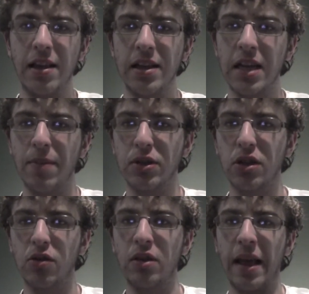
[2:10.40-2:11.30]
in this
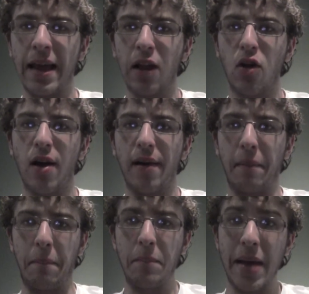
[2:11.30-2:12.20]
episode, they get
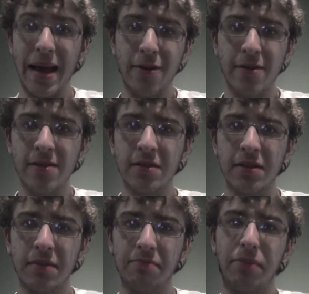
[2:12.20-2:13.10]
along better,
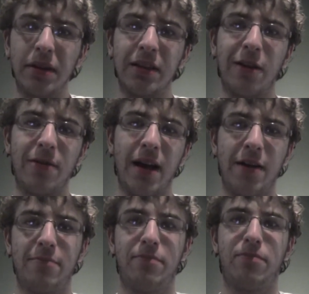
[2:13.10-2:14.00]
but they're
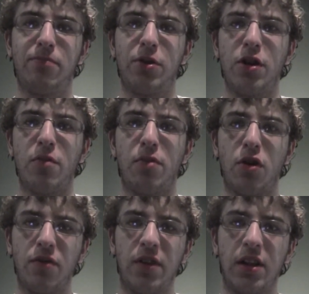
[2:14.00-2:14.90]
not, you know,
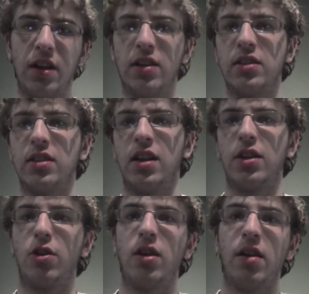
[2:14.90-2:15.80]
perfectly in
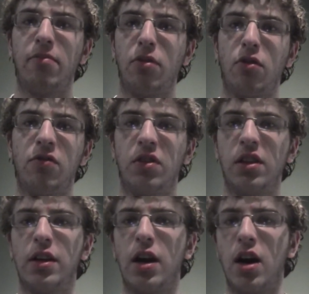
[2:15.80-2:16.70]
sync. They're not
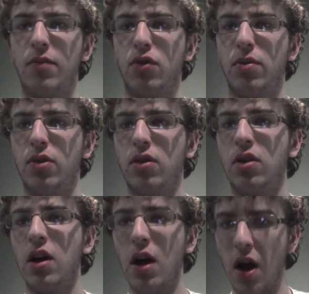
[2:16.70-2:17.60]
perfectly
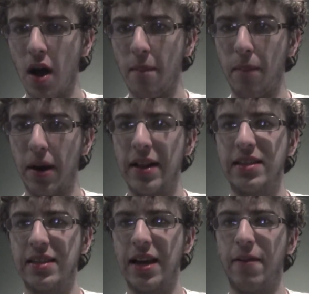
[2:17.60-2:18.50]
comparable, but
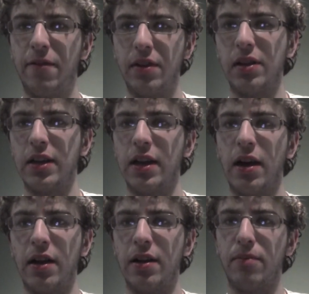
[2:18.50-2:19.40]
it's definitely
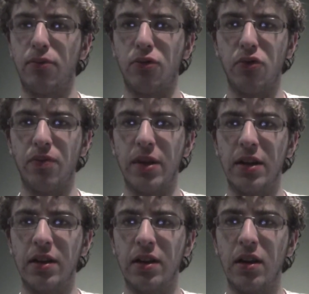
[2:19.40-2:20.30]
an improvement.
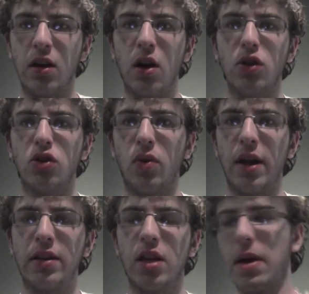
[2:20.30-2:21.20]
So what
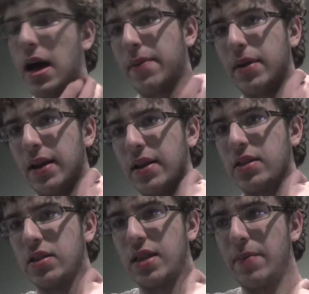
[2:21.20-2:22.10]
ends up happening
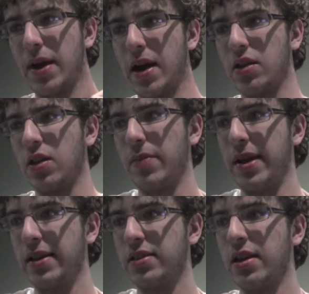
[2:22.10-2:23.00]
is, is that back at the
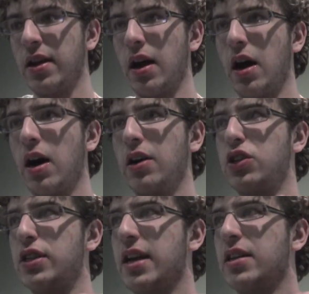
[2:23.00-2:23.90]
base, uh,
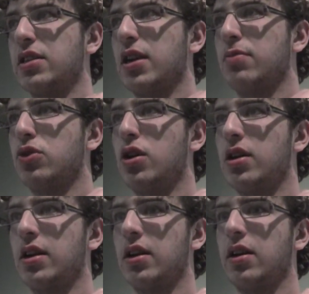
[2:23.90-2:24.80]
she ends up
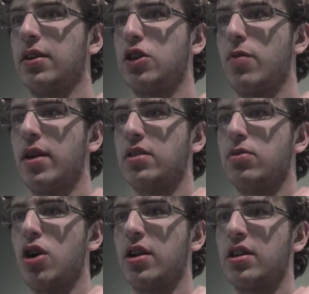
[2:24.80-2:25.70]
talking. Uh, Shelby ends up
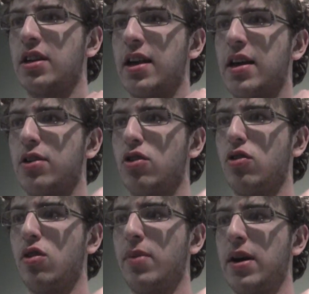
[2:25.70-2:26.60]
talking to
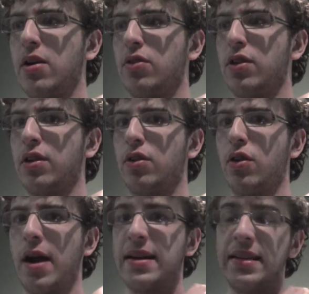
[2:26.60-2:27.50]
Kendall about
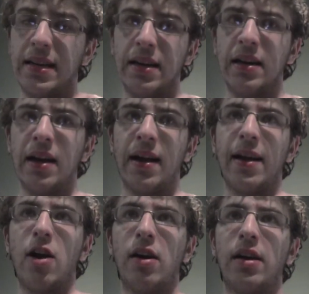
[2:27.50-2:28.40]
her idea.
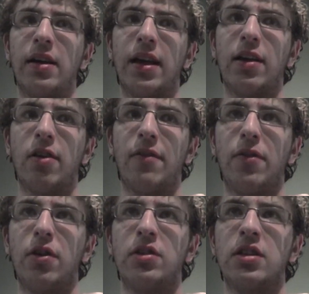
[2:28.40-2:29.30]
Ke uh, Kendall at
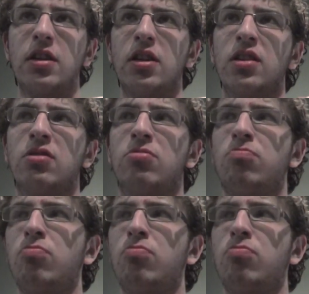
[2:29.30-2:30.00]
first is